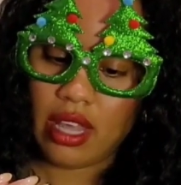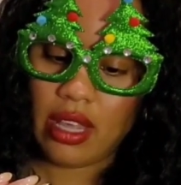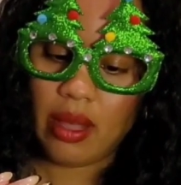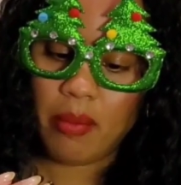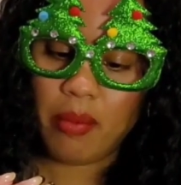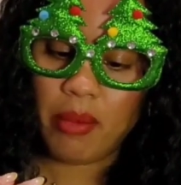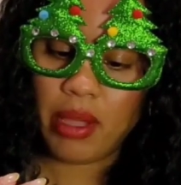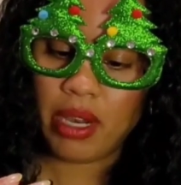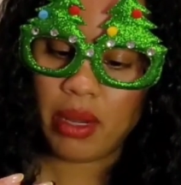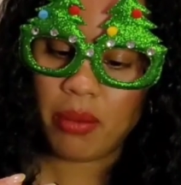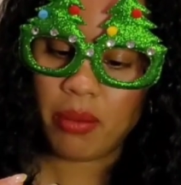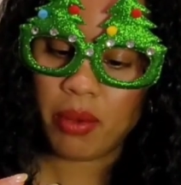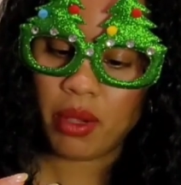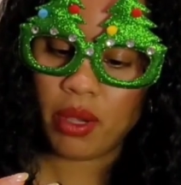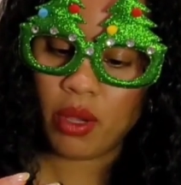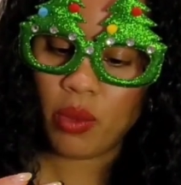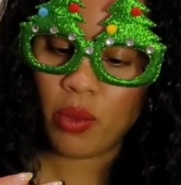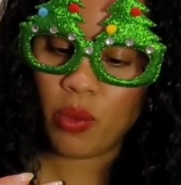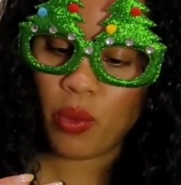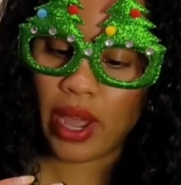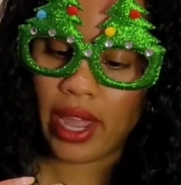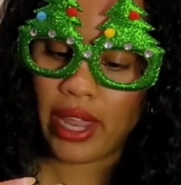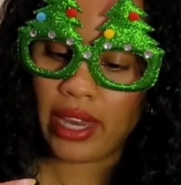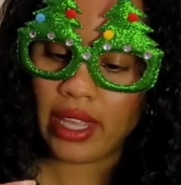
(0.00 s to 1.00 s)
minimal
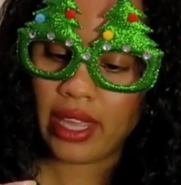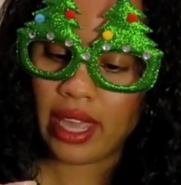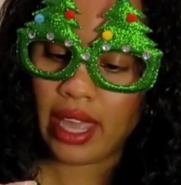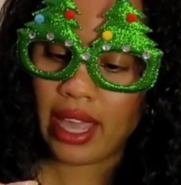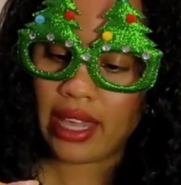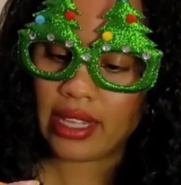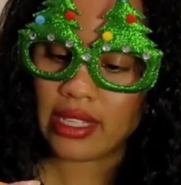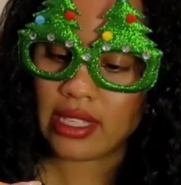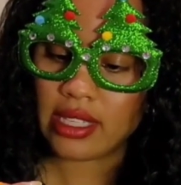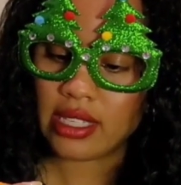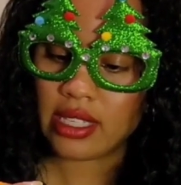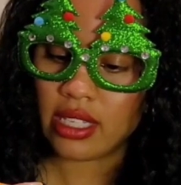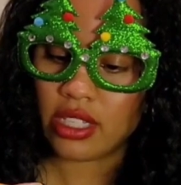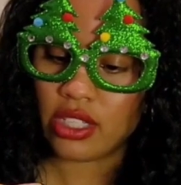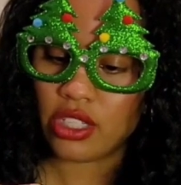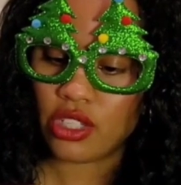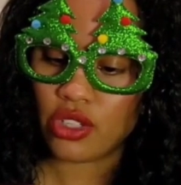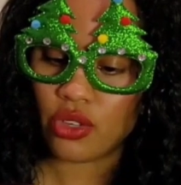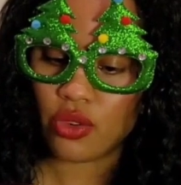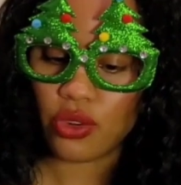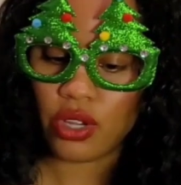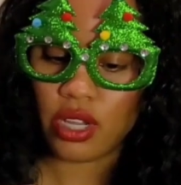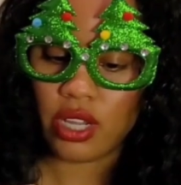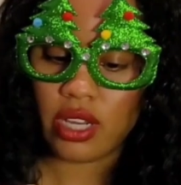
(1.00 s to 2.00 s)
white cast
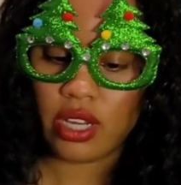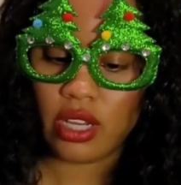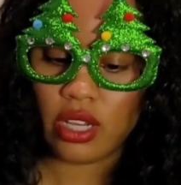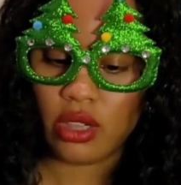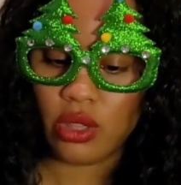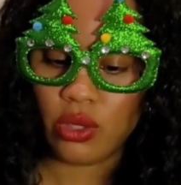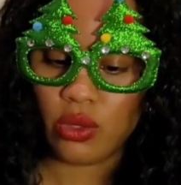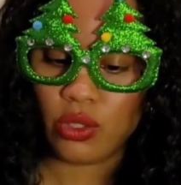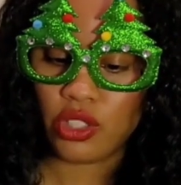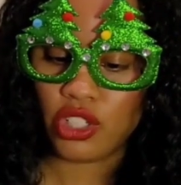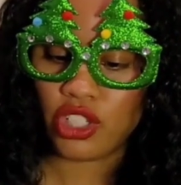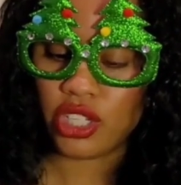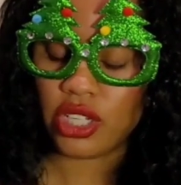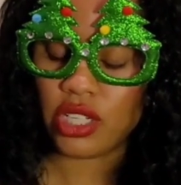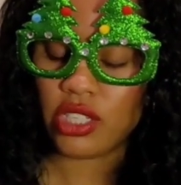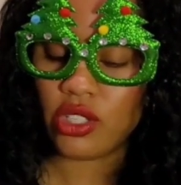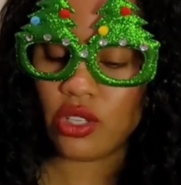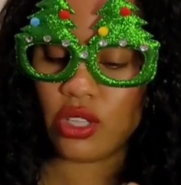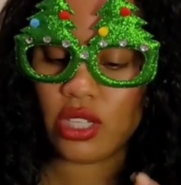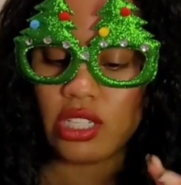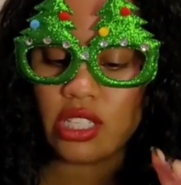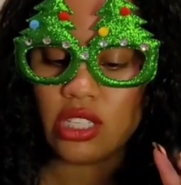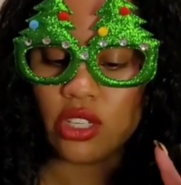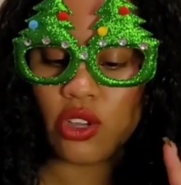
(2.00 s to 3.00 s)
sunscreen lotion.
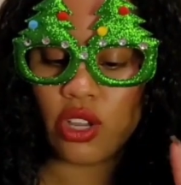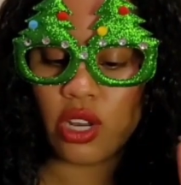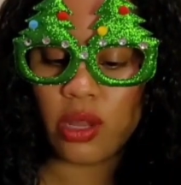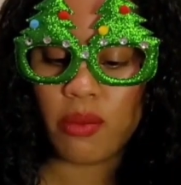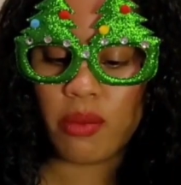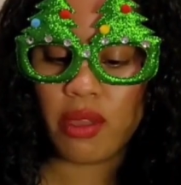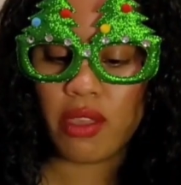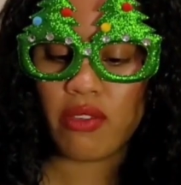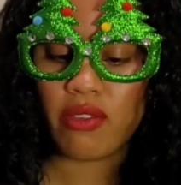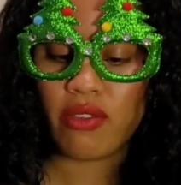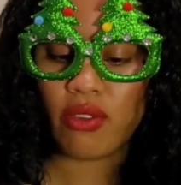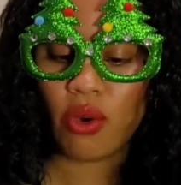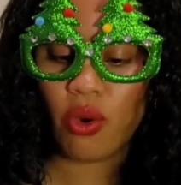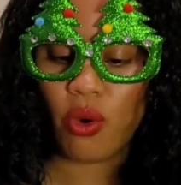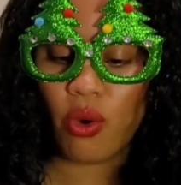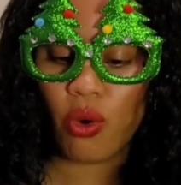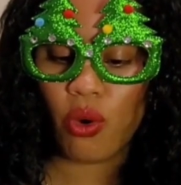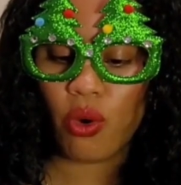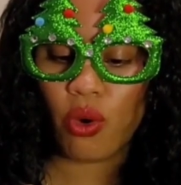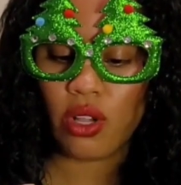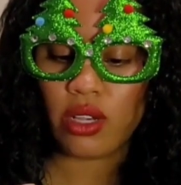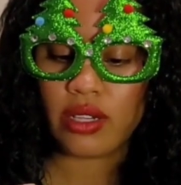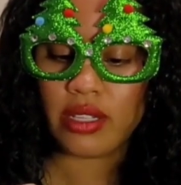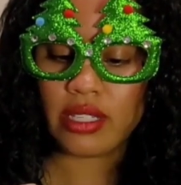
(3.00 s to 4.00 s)
So this is going to be for
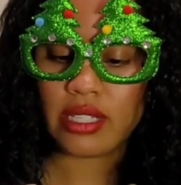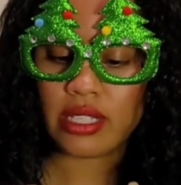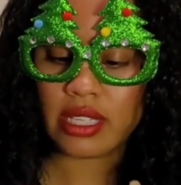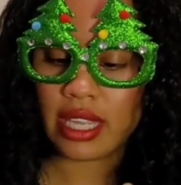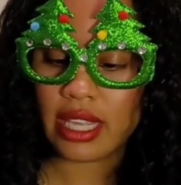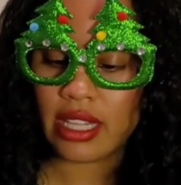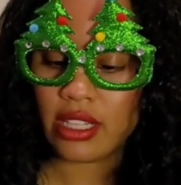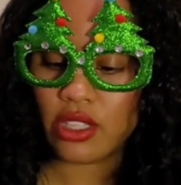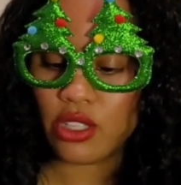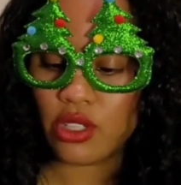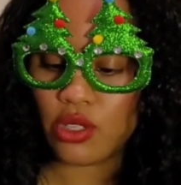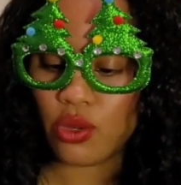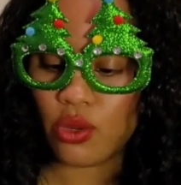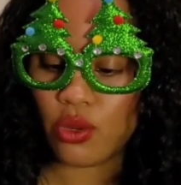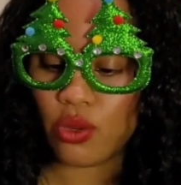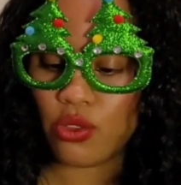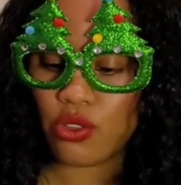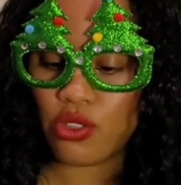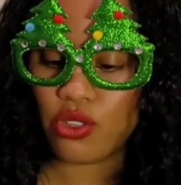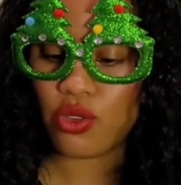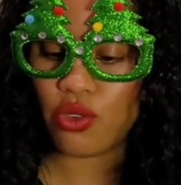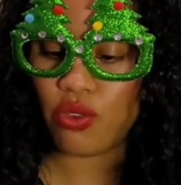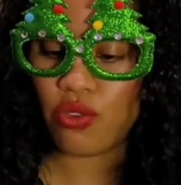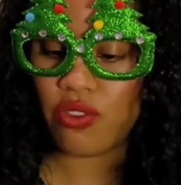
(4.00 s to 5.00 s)
all skin
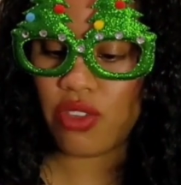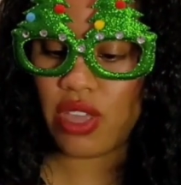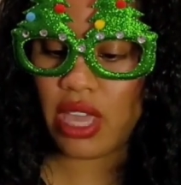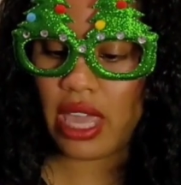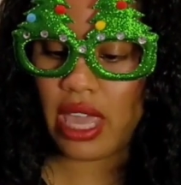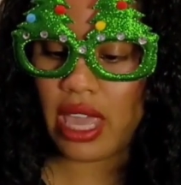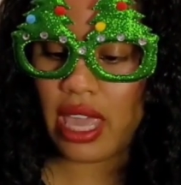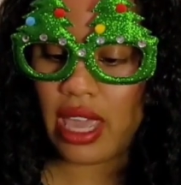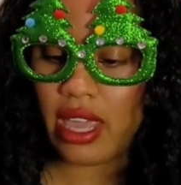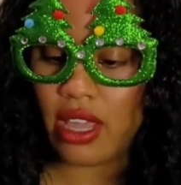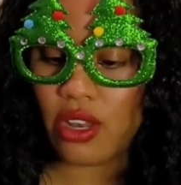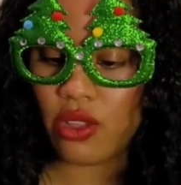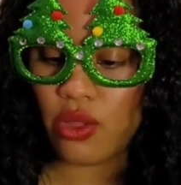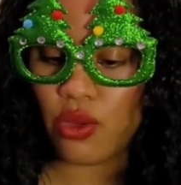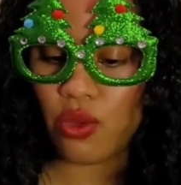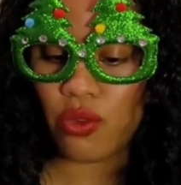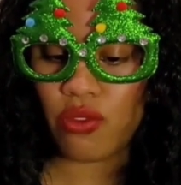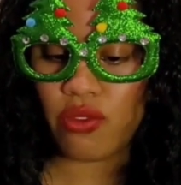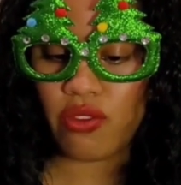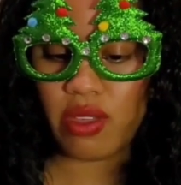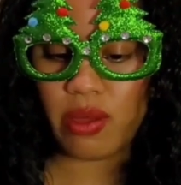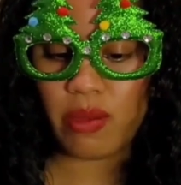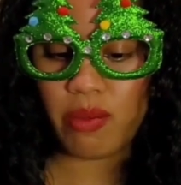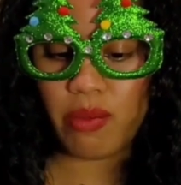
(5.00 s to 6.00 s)
tones, UVA and
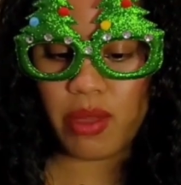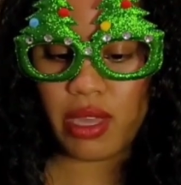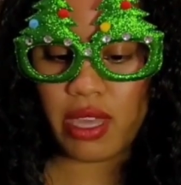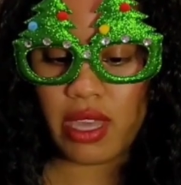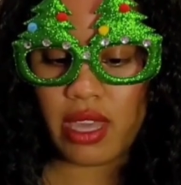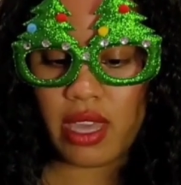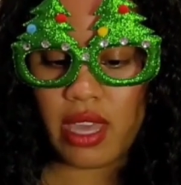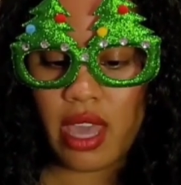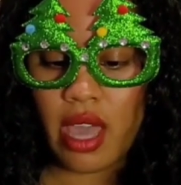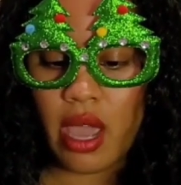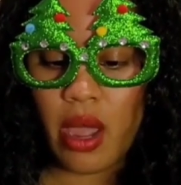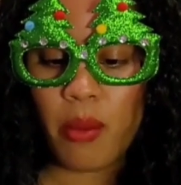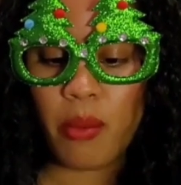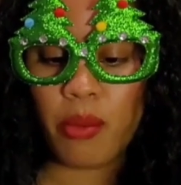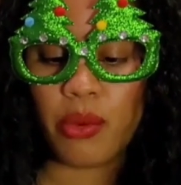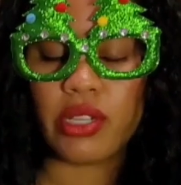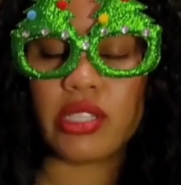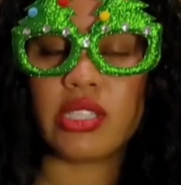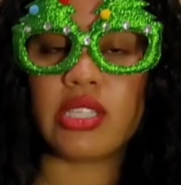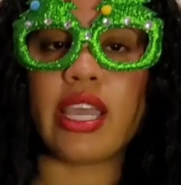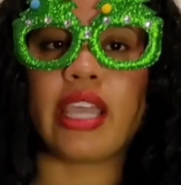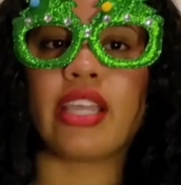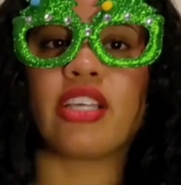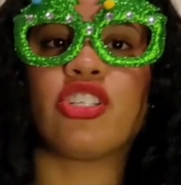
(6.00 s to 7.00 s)
UVB
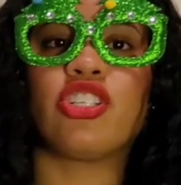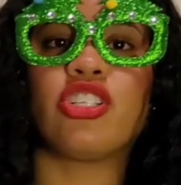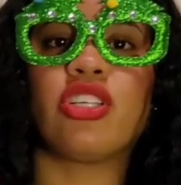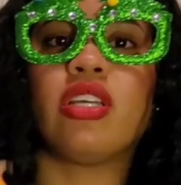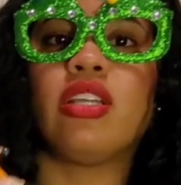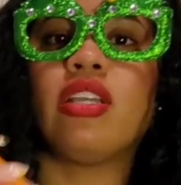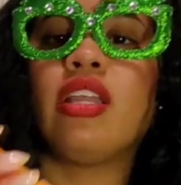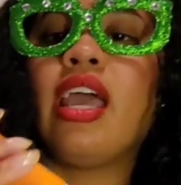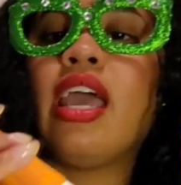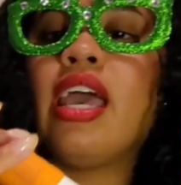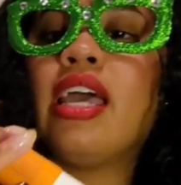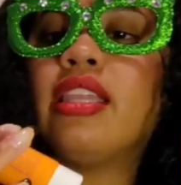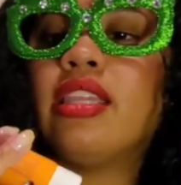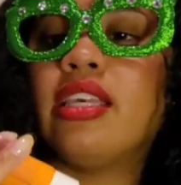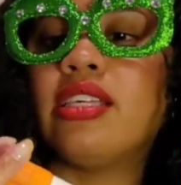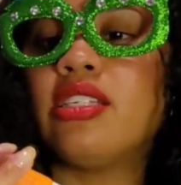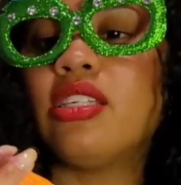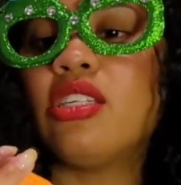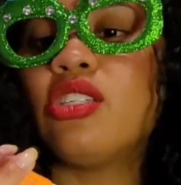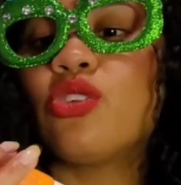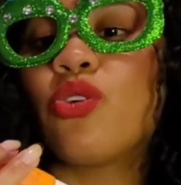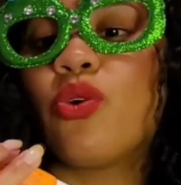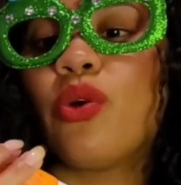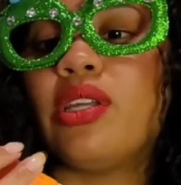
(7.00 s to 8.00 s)
protection. This
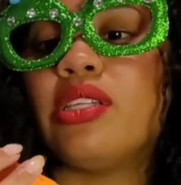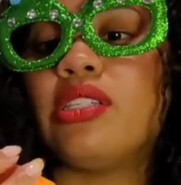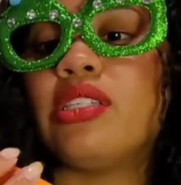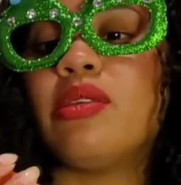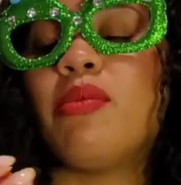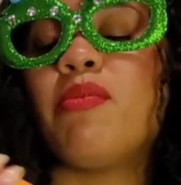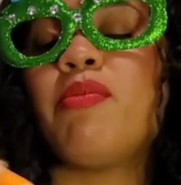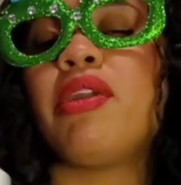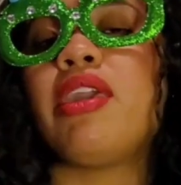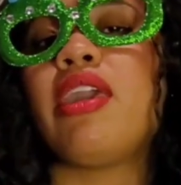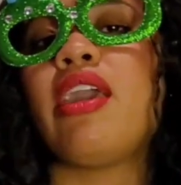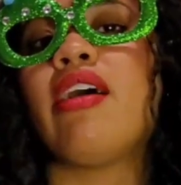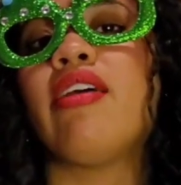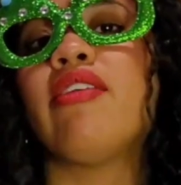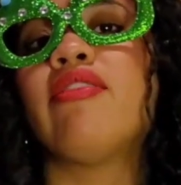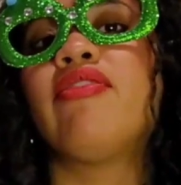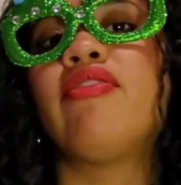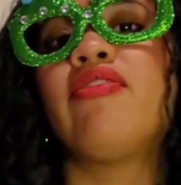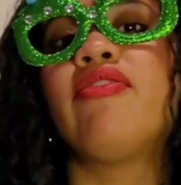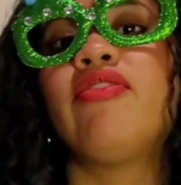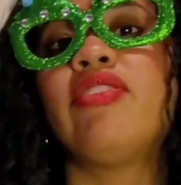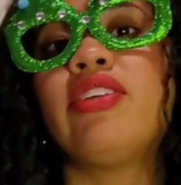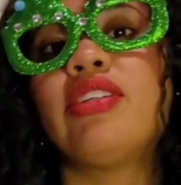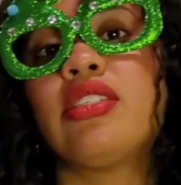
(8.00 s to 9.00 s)
is going to be a
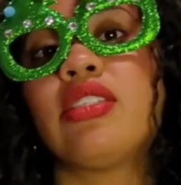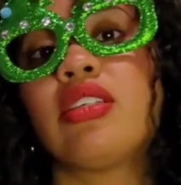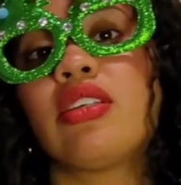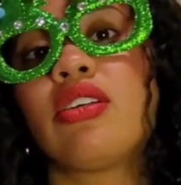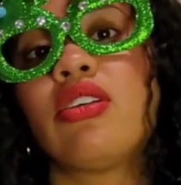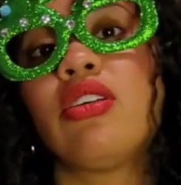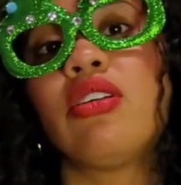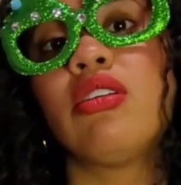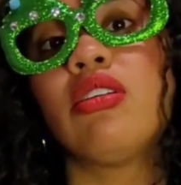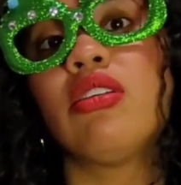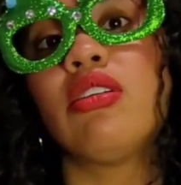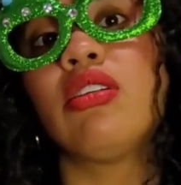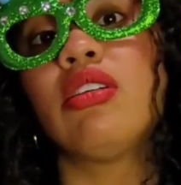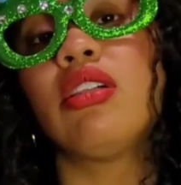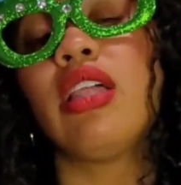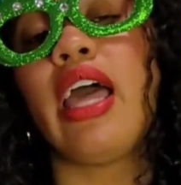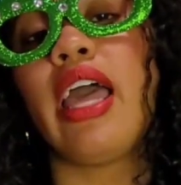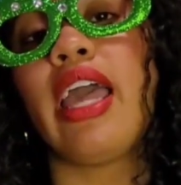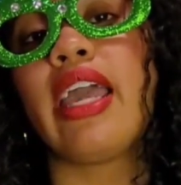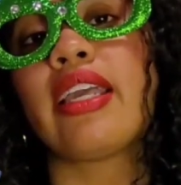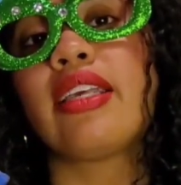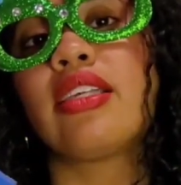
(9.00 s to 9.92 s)
physical